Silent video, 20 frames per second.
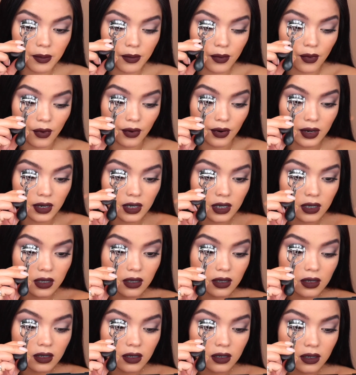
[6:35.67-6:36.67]
more,
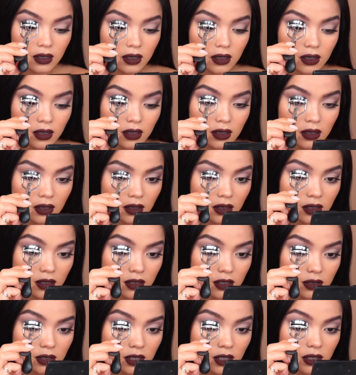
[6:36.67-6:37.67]

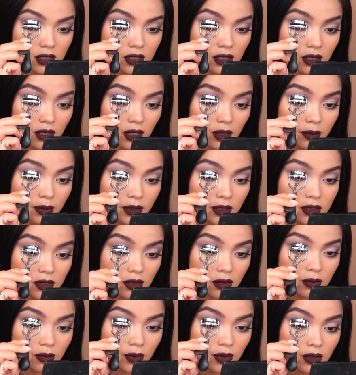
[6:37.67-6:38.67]
since the lip is
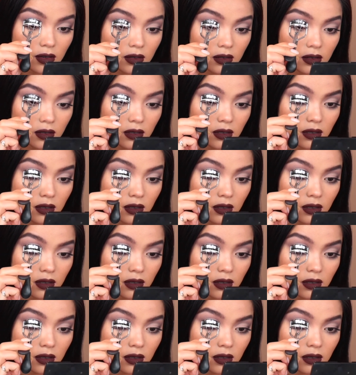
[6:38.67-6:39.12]
so bold.